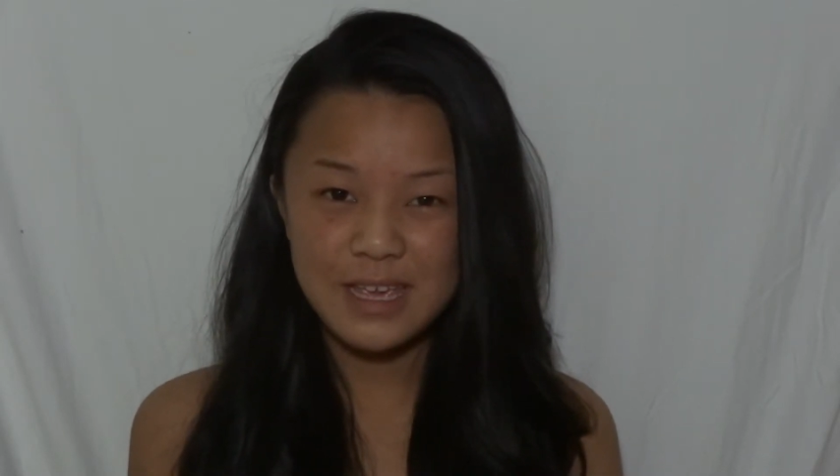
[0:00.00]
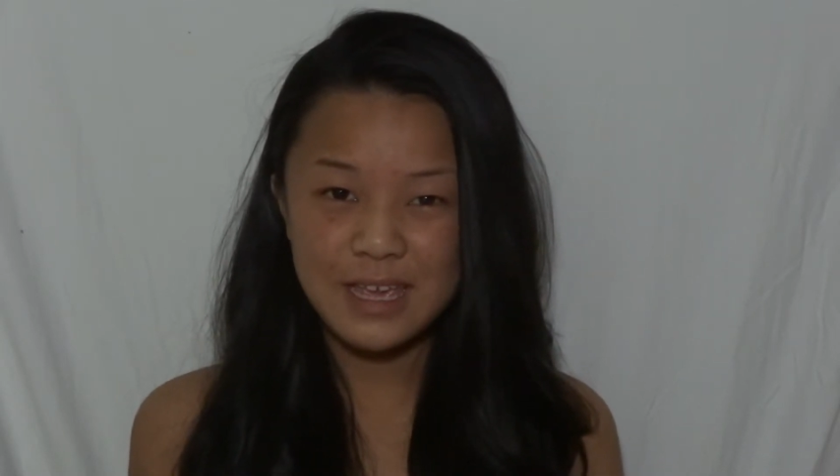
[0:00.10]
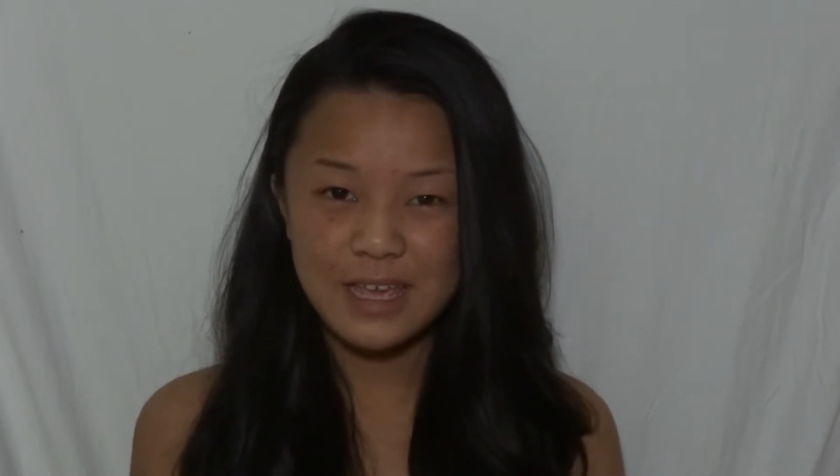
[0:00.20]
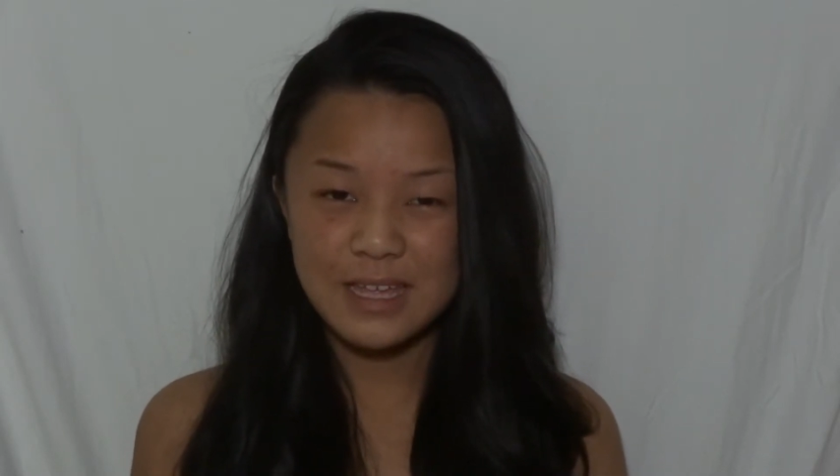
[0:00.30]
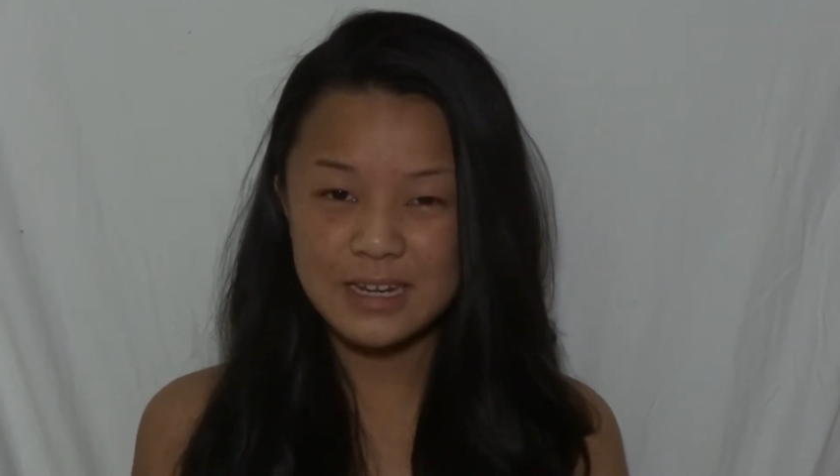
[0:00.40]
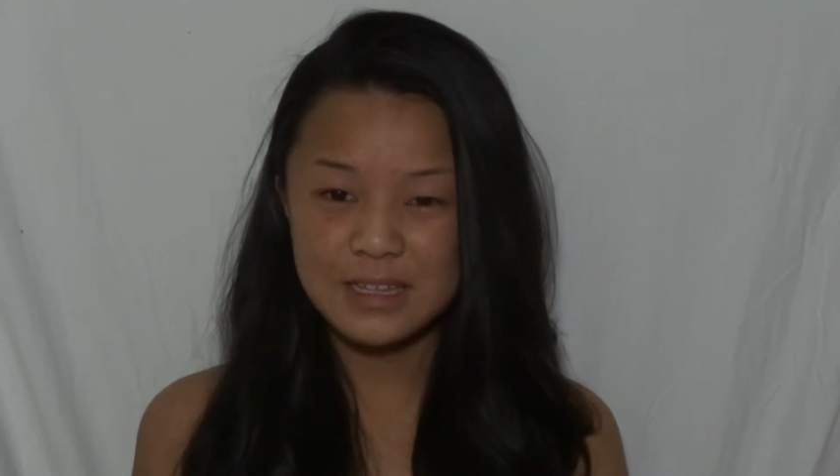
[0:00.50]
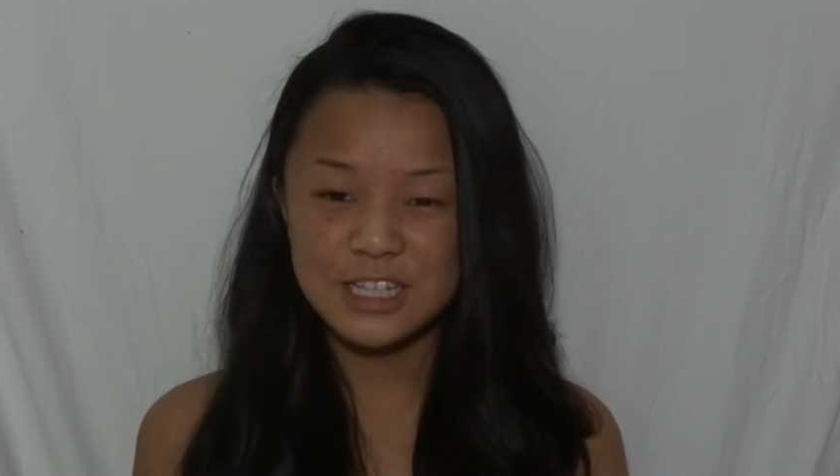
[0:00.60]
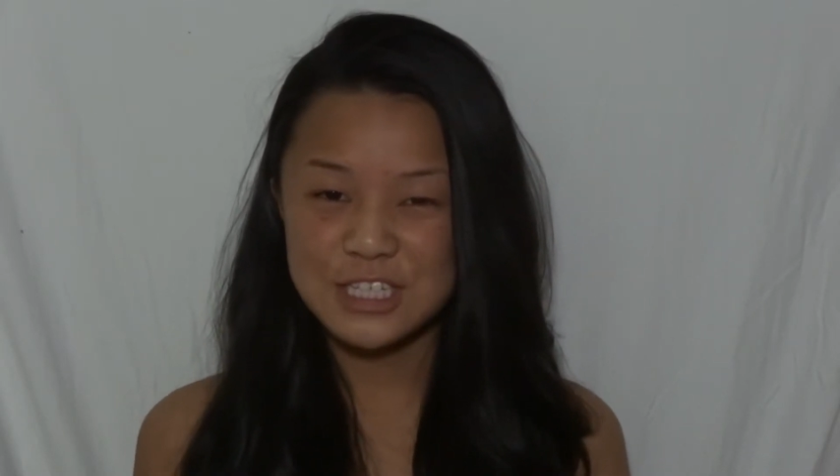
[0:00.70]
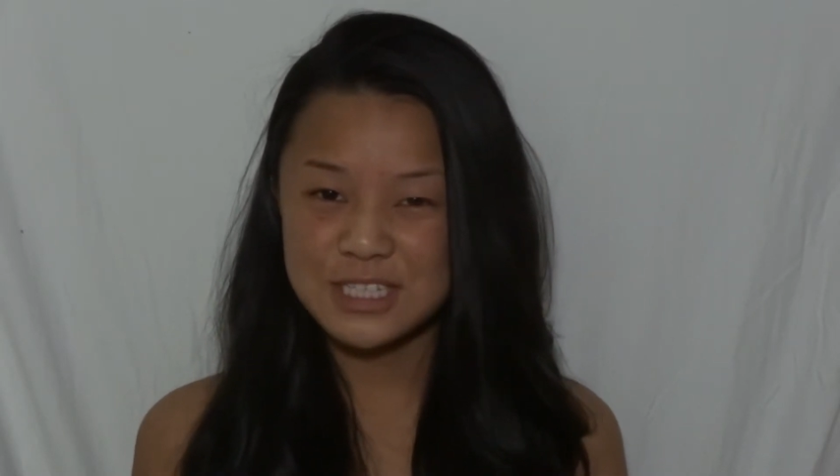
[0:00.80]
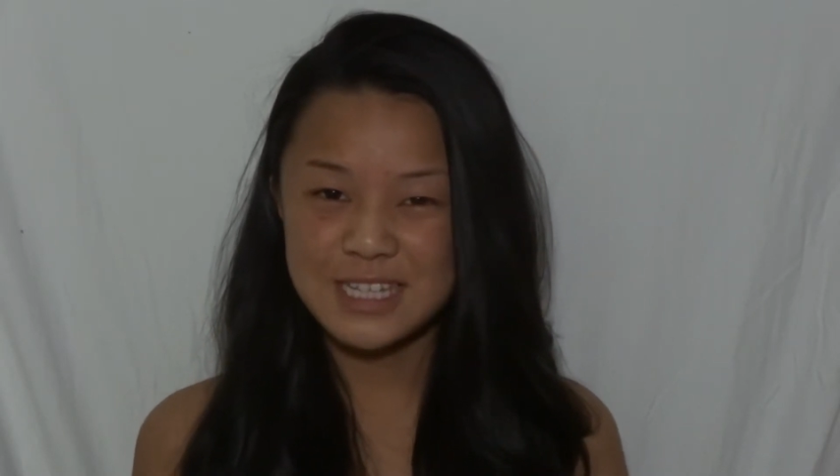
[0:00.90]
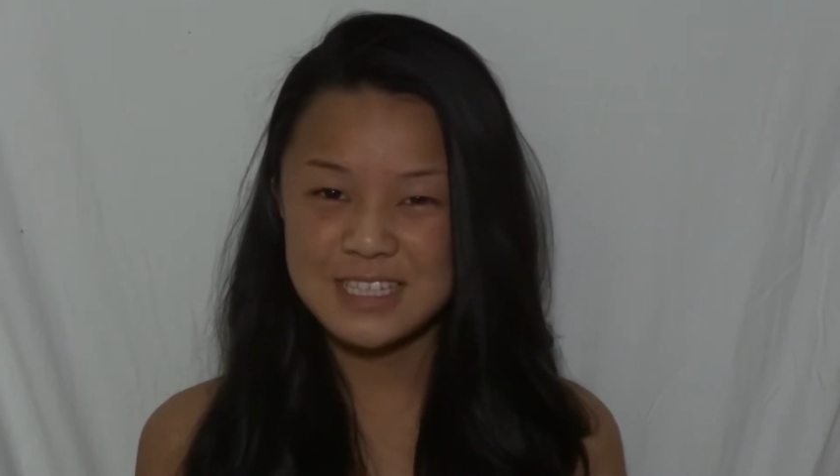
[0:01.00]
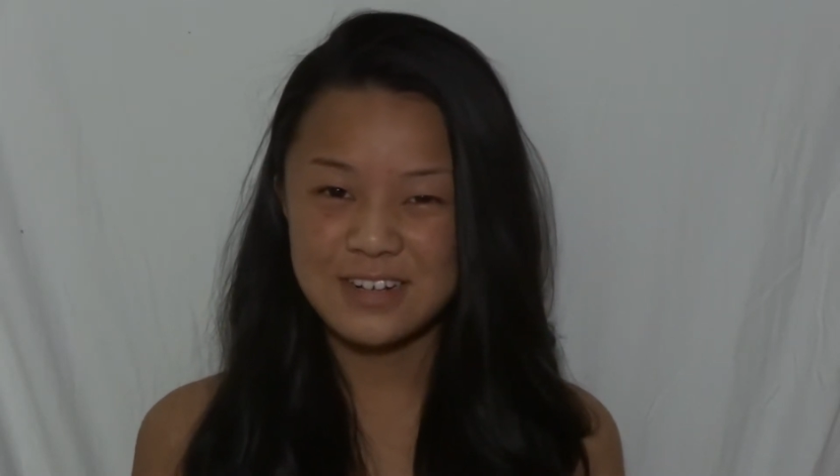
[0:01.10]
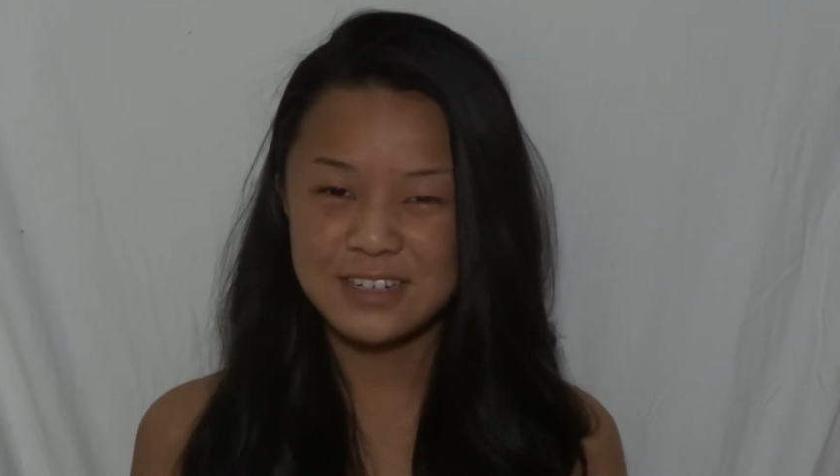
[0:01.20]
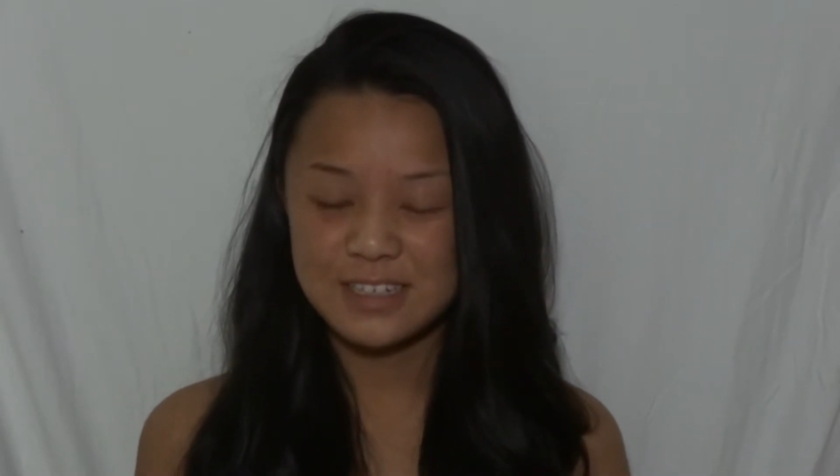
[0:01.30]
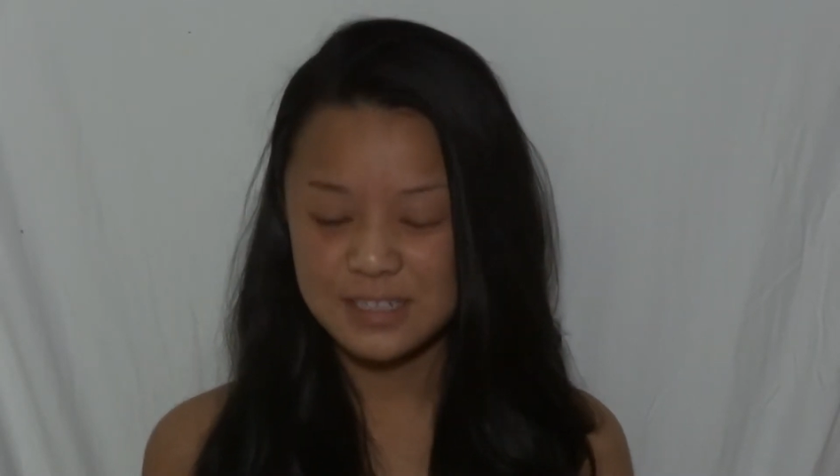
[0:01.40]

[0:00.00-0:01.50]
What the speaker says: and let's just get started.